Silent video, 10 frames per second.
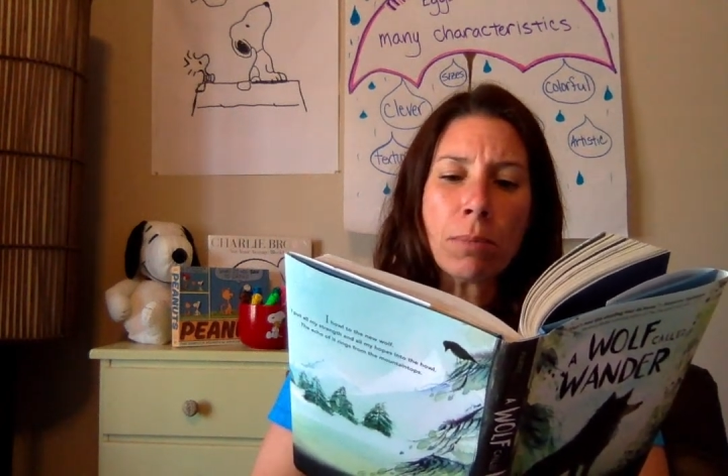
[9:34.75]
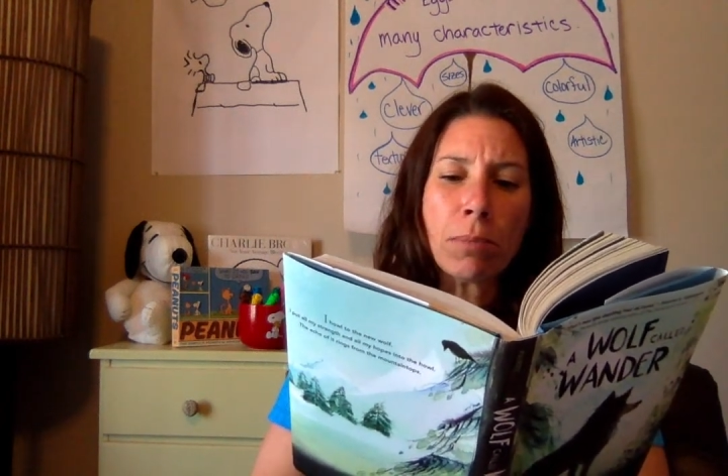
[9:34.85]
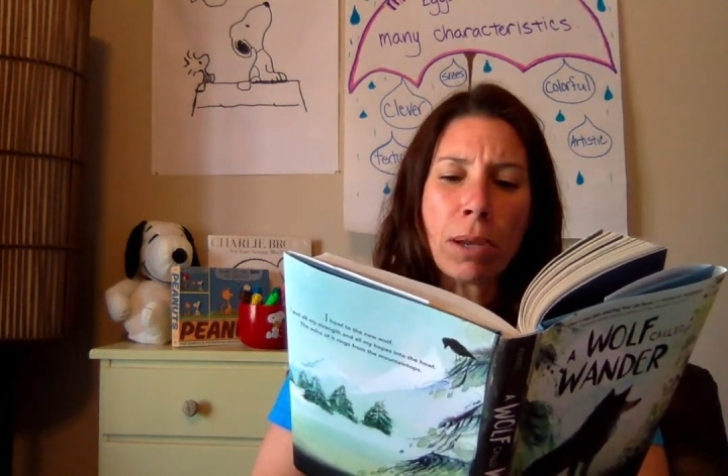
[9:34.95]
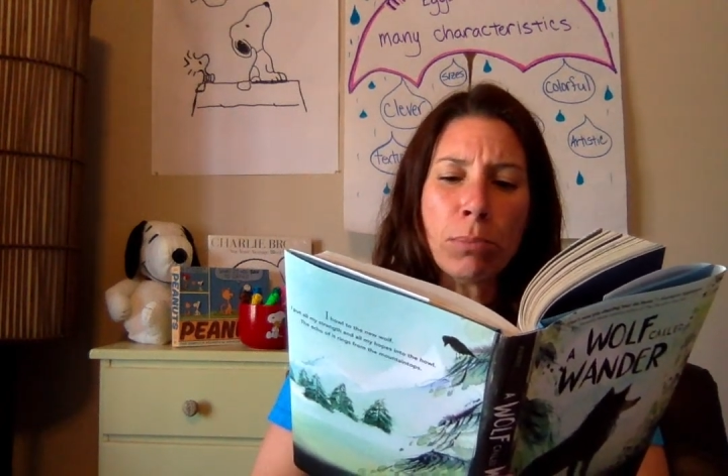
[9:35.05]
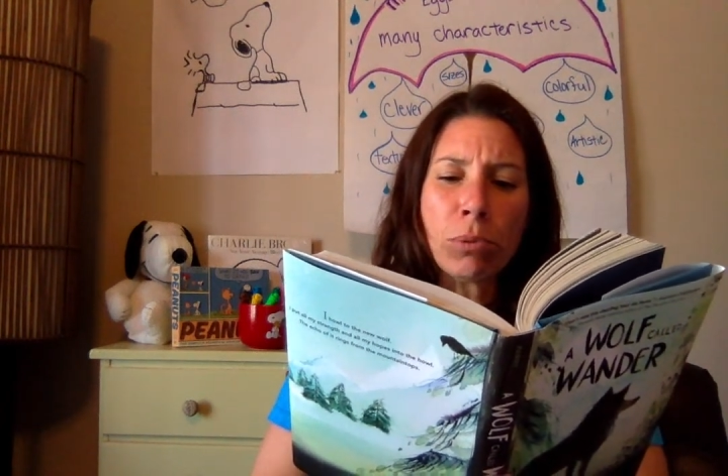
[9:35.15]

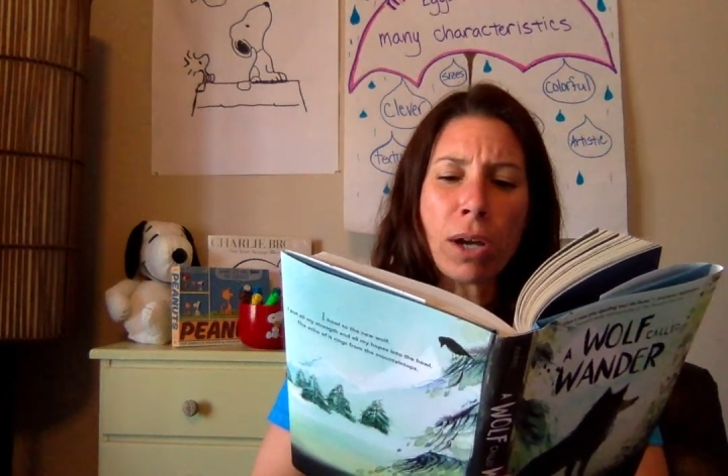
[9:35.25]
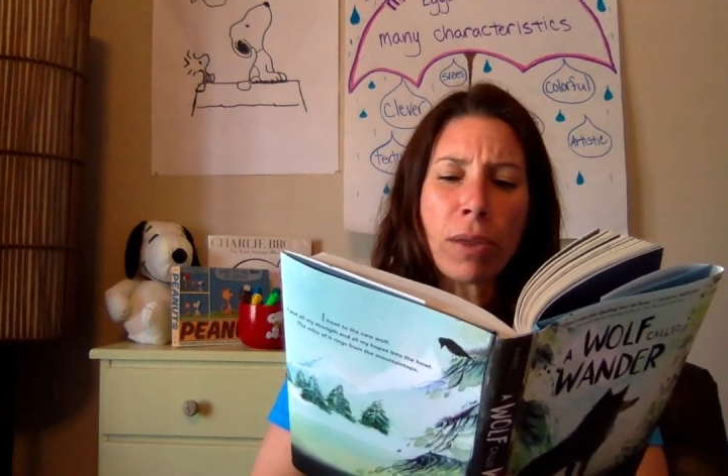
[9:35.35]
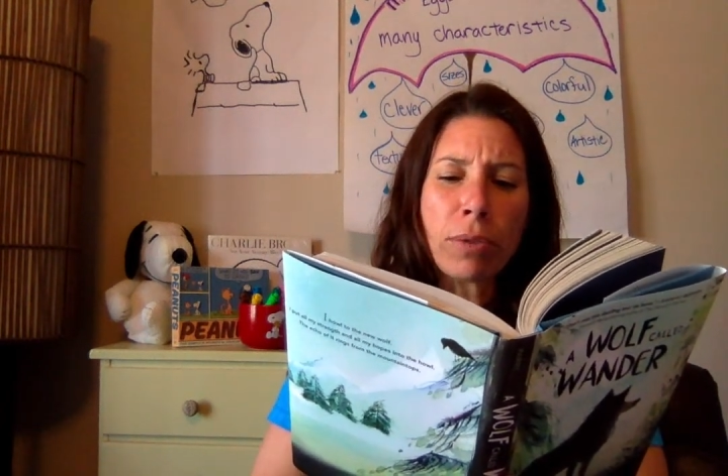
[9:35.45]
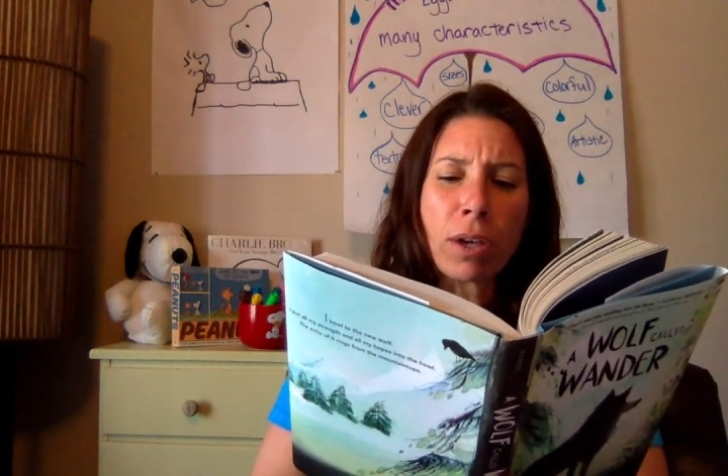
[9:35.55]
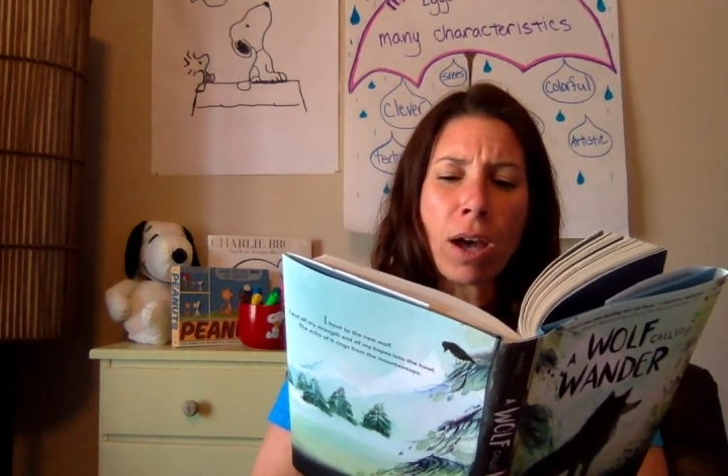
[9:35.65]
My
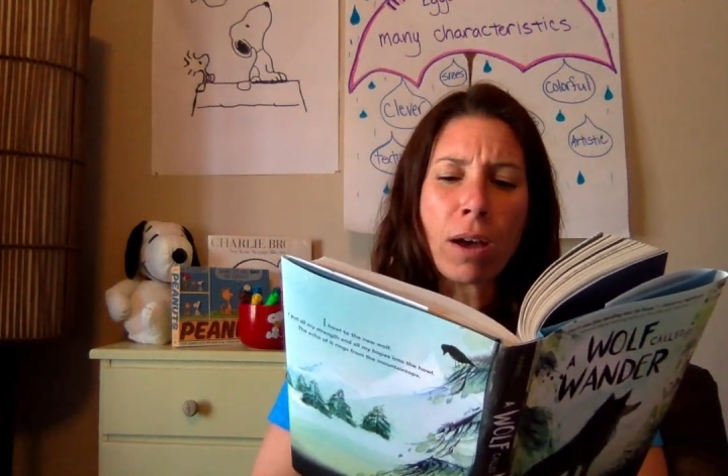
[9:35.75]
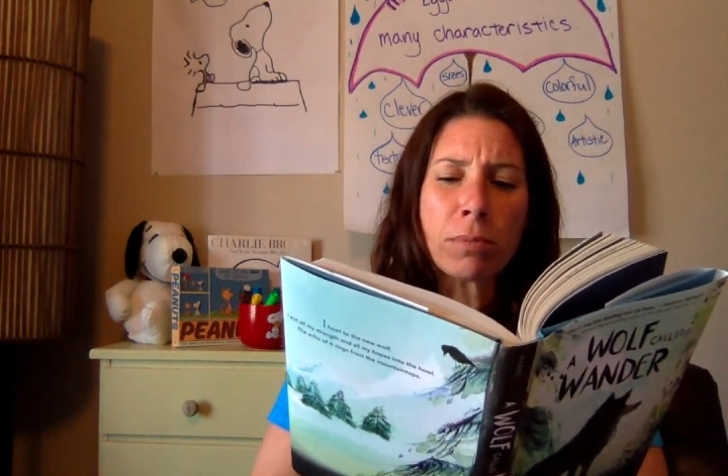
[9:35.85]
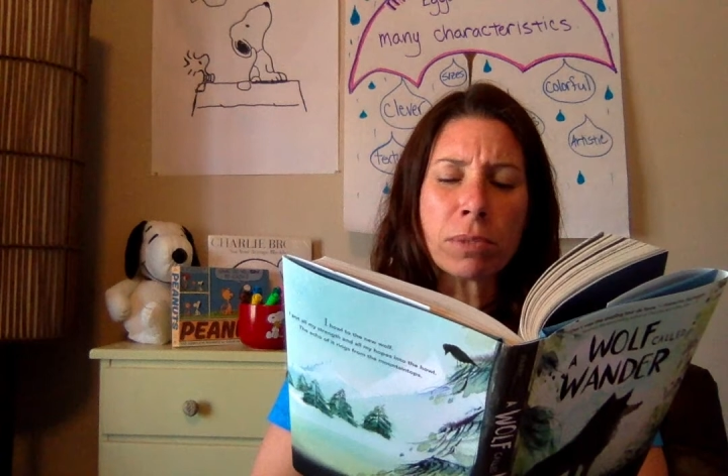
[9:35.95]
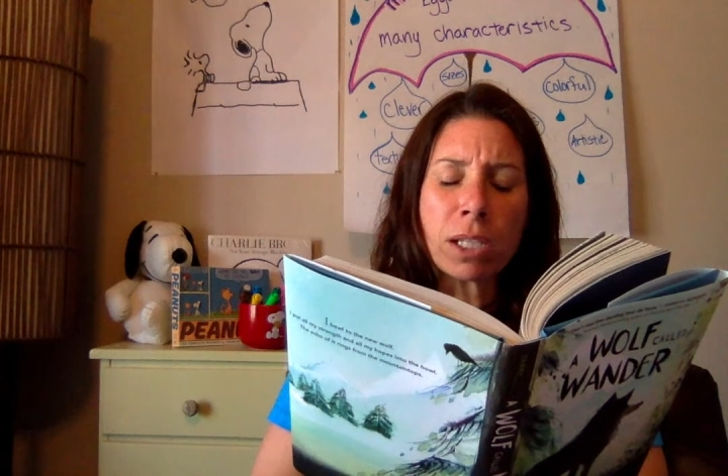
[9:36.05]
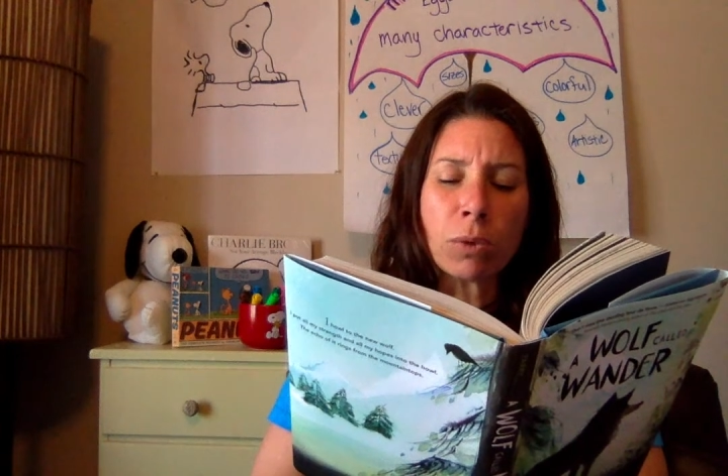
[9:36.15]
breath
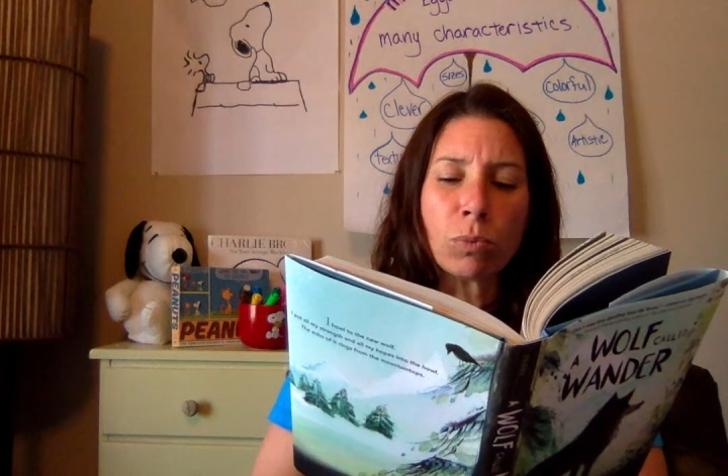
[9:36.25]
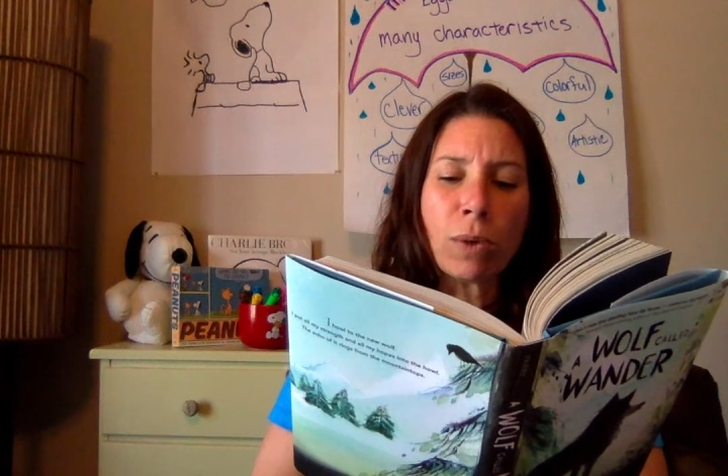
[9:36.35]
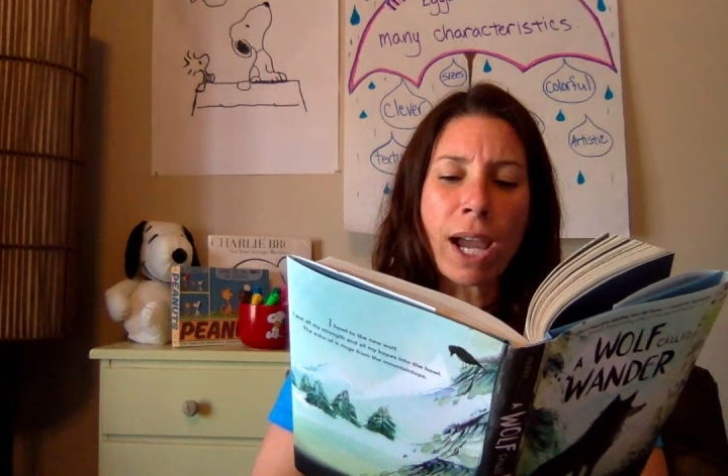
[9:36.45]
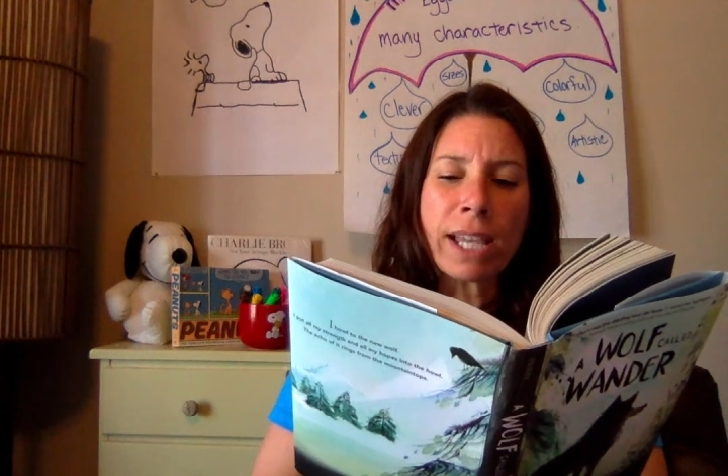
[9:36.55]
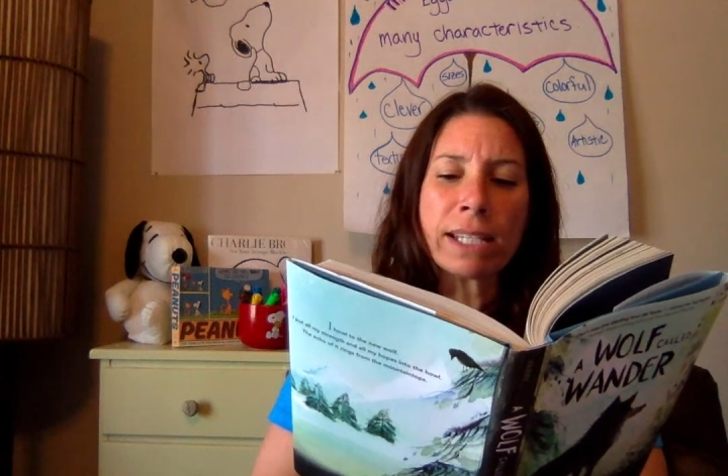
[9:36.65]
comes in
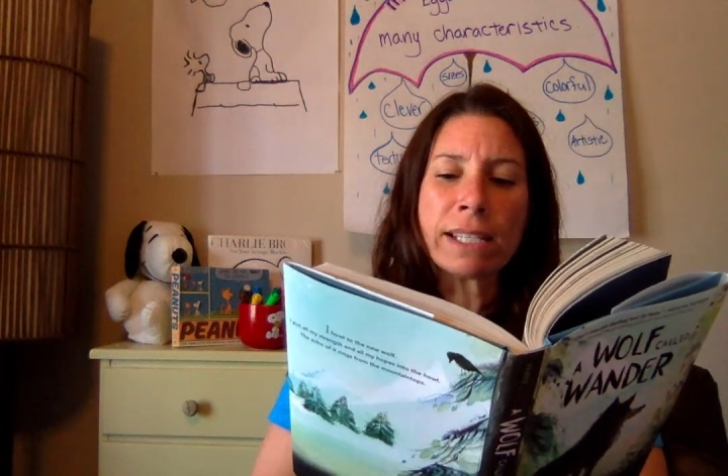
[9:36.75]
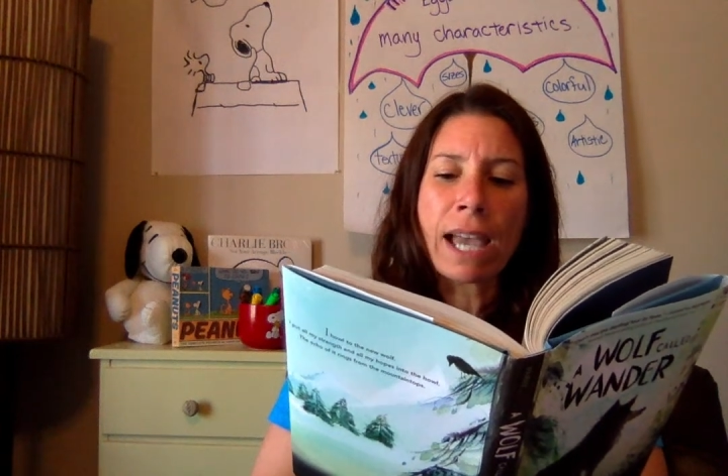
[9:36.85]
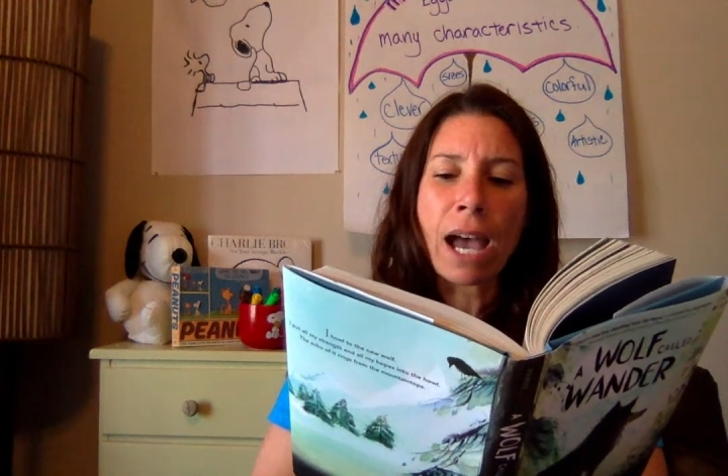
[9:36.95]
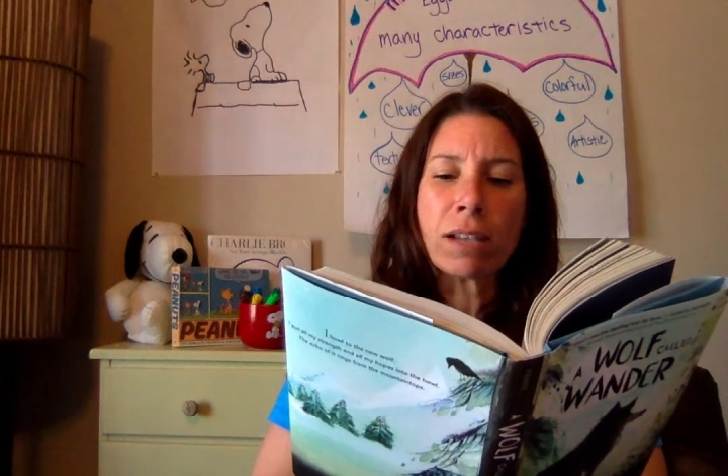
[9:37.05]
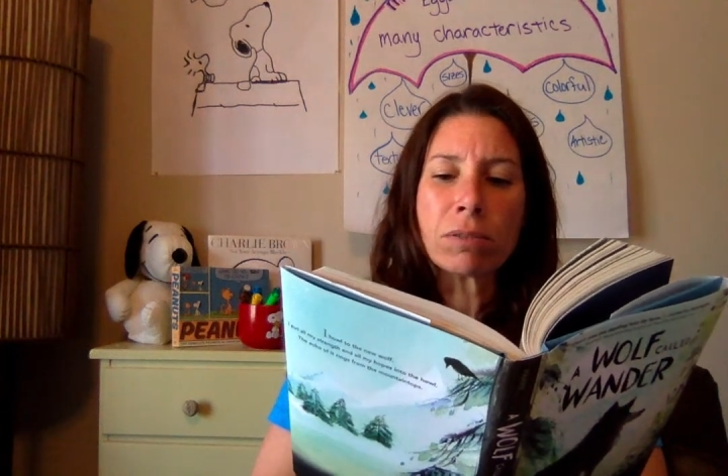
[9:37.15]
ragged
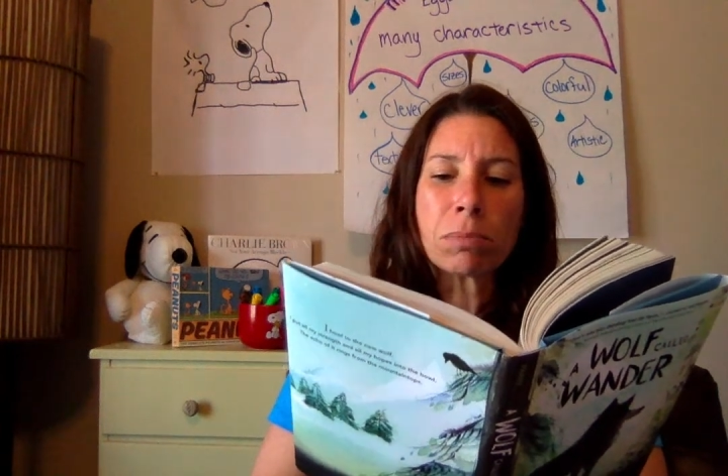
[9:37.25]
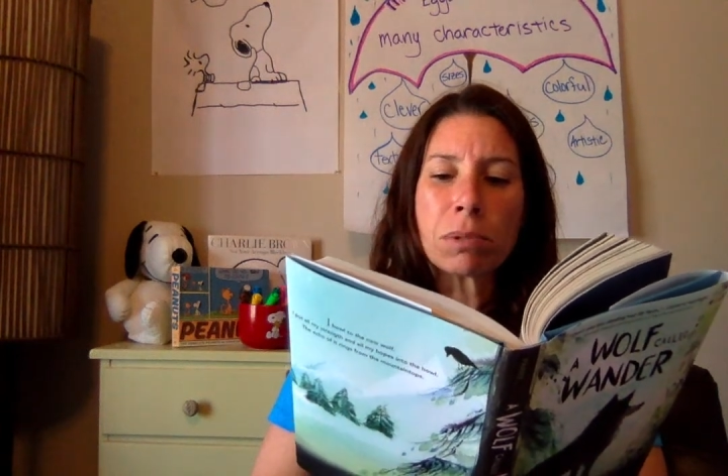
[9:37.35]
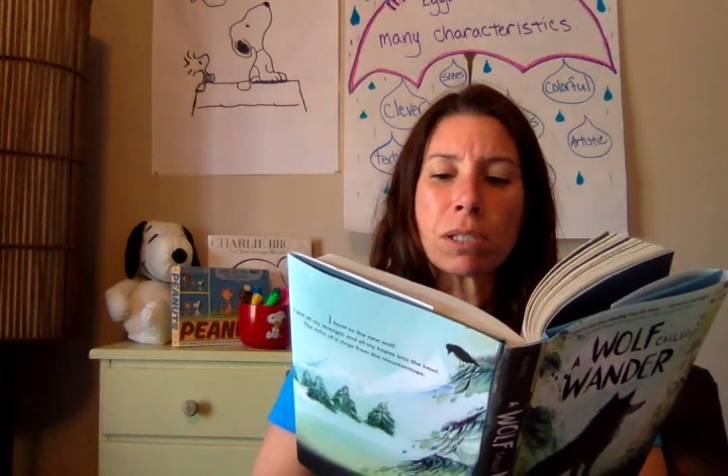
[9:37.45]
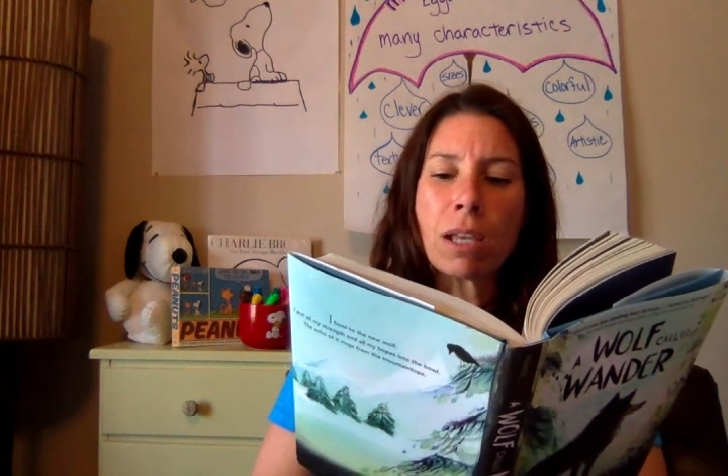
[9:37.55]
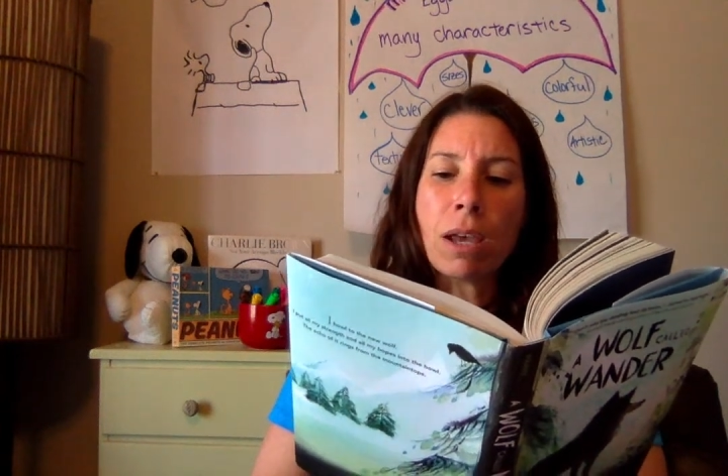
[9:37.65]

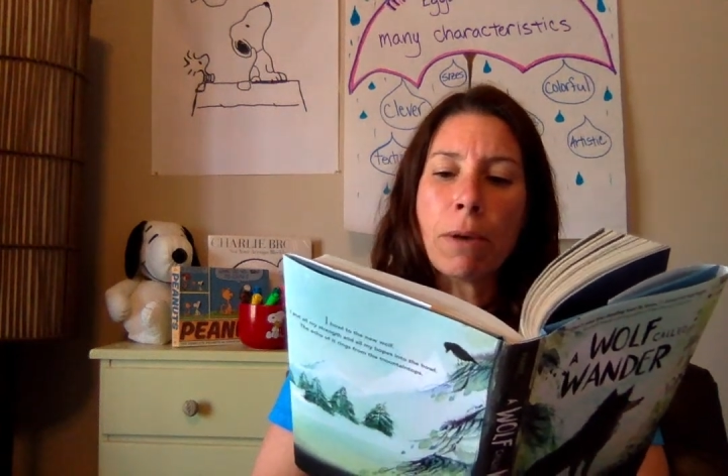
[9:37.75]
gasps.